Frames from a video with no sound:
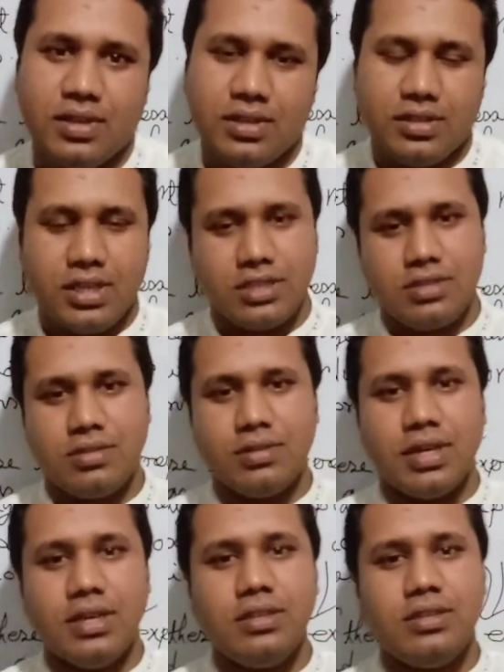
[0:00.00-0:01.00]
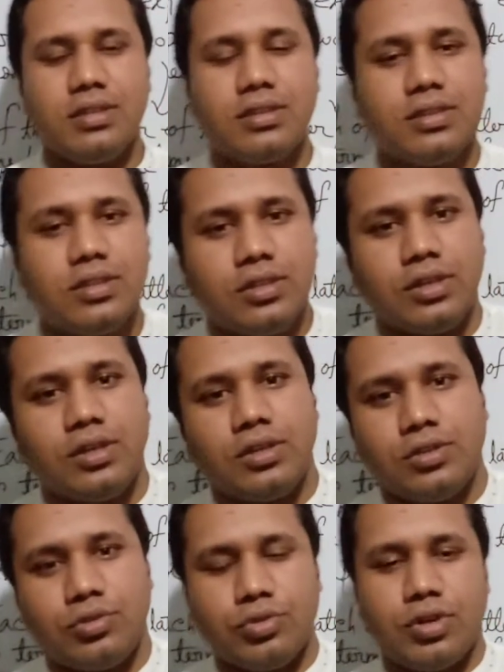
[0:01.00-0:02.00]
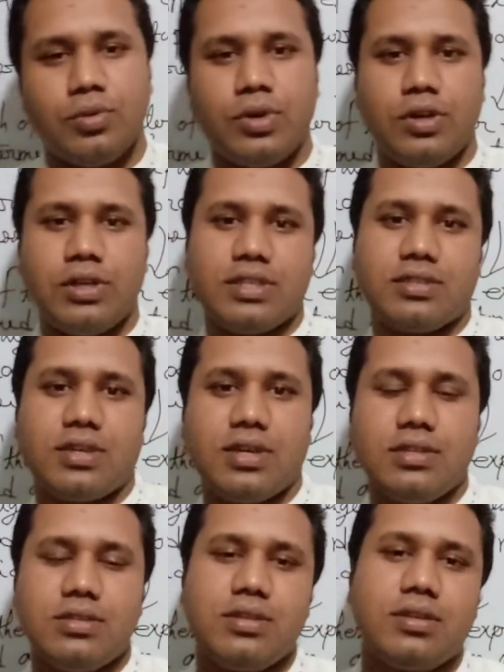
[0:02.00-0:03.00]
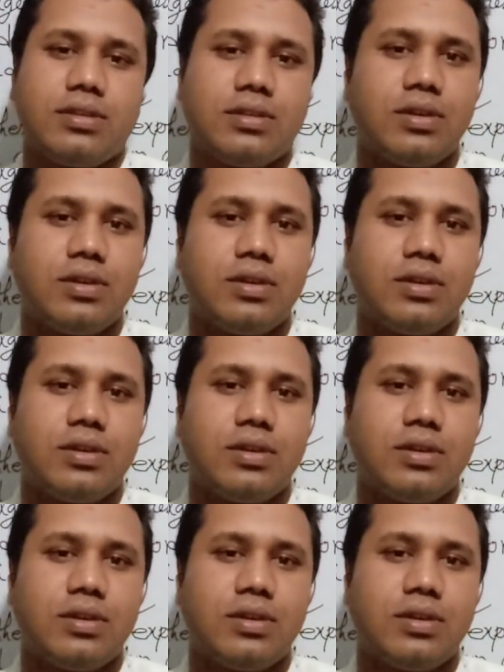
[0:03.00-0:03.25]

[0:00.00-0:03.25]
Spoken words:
Dear students, today we will discuss